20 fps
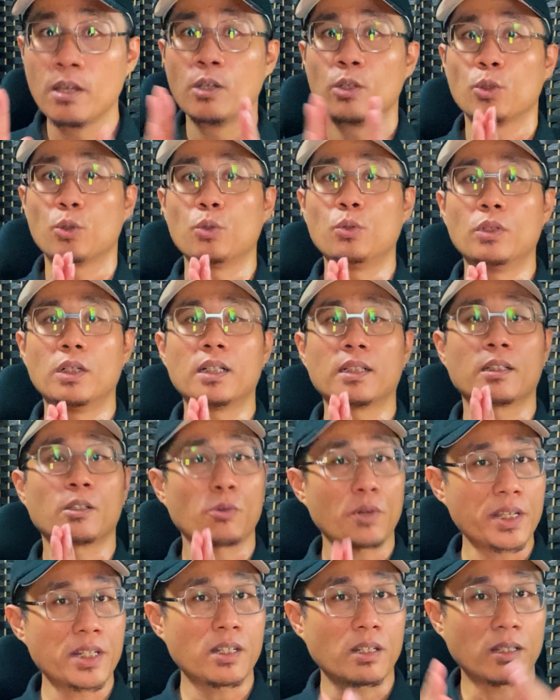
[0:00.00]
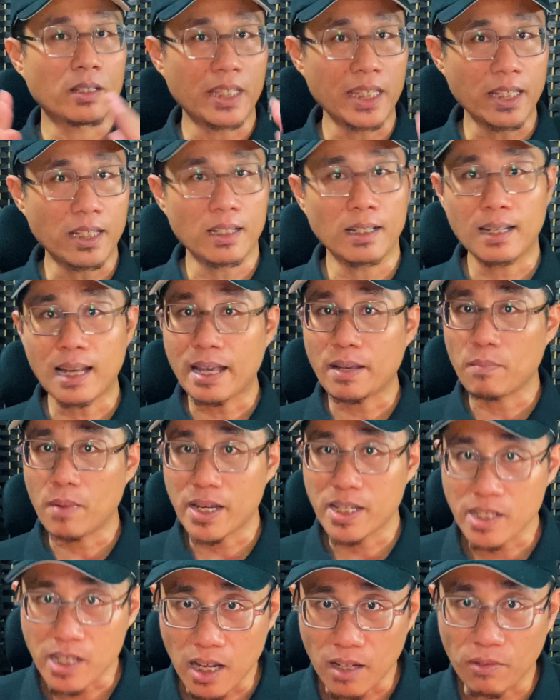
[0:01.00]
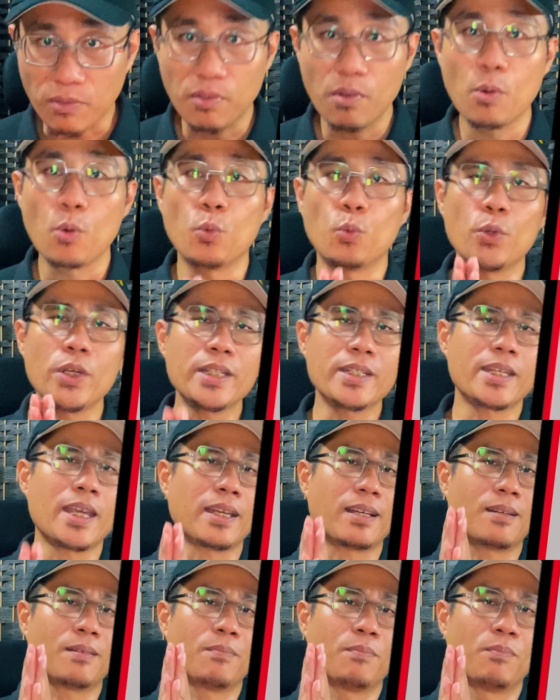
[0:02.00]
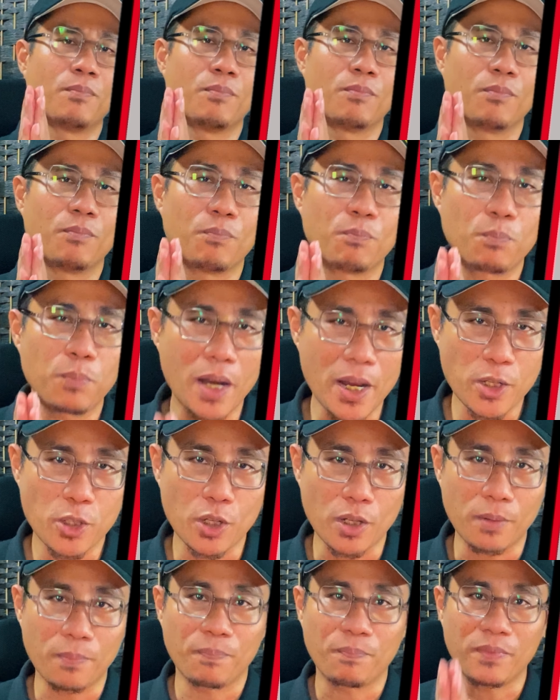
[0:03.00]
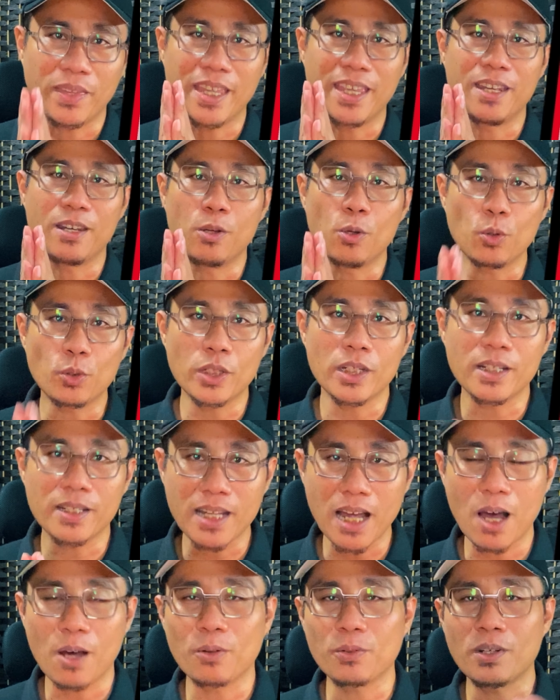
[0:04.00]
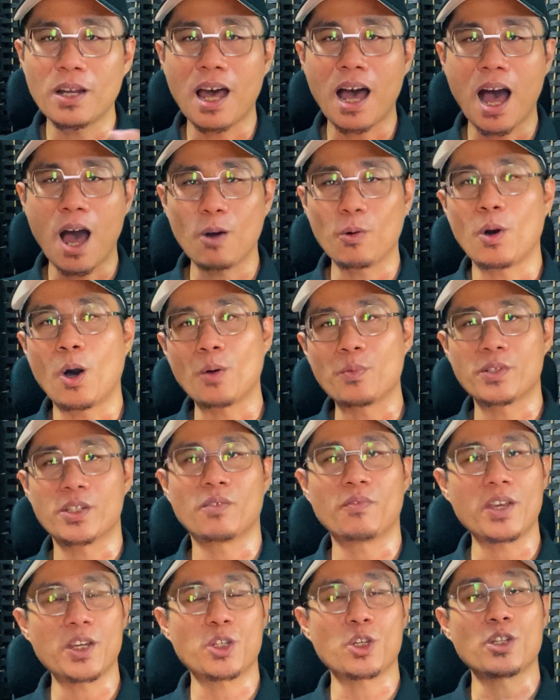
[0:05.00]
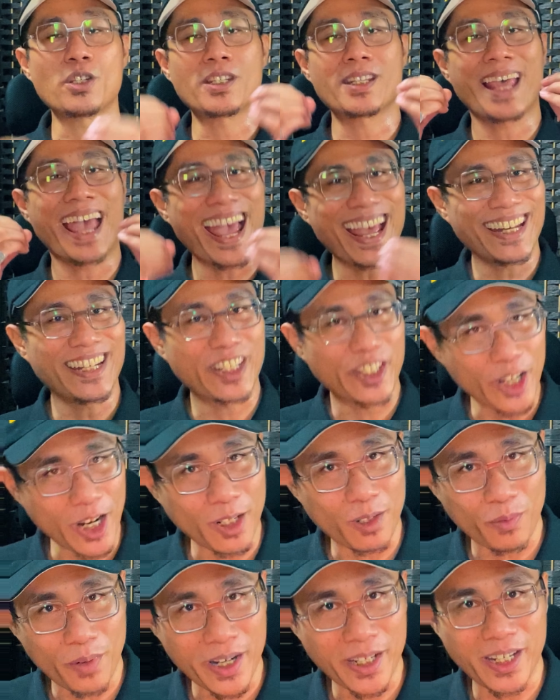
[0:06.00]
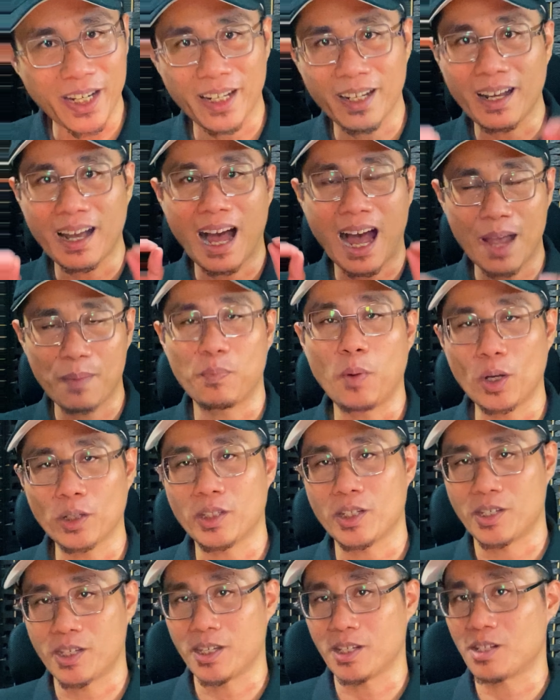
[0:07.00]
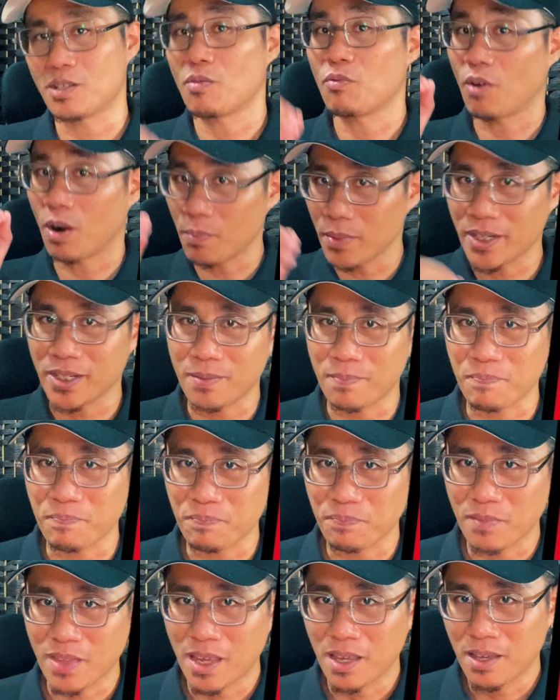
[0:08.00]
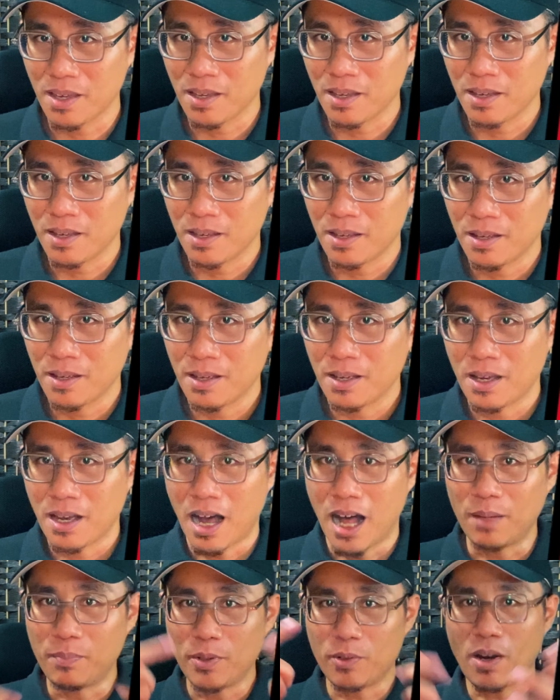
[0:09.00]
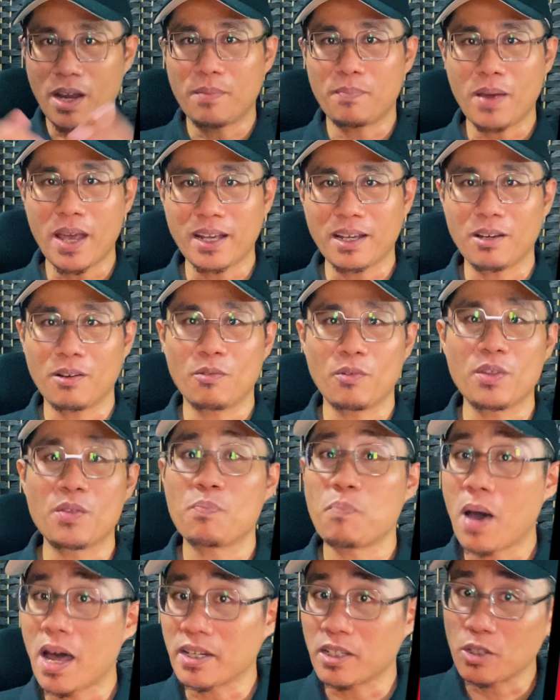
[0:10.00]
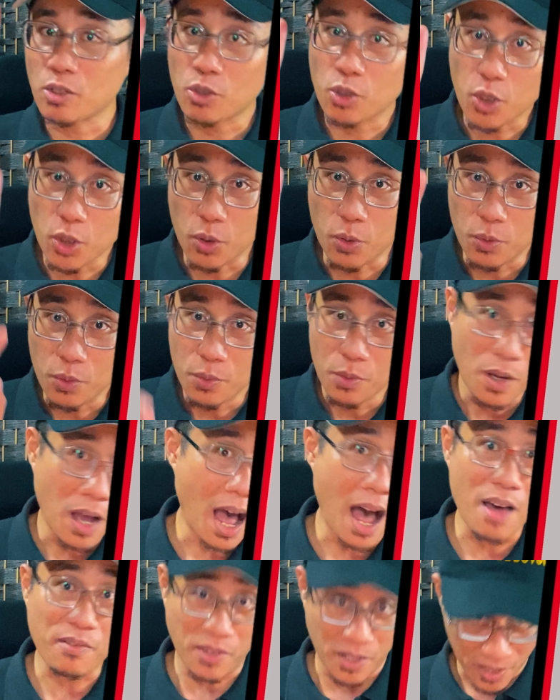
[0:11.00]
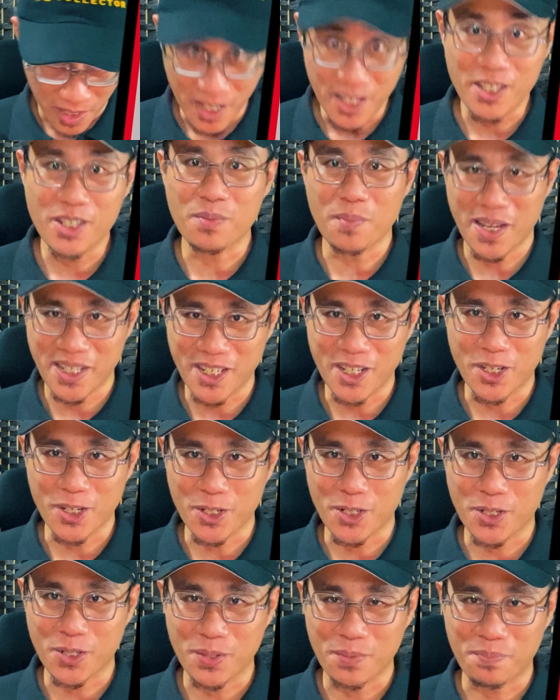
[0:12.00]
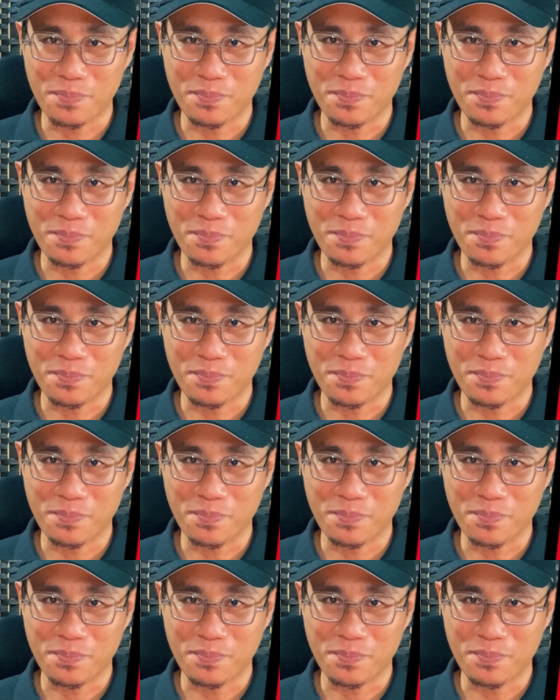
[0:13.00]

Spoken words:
To a keris geek like myself, we take pleasure in noting down our observations and generating hypotheses from it. I'll be right back with part 2 after these messages.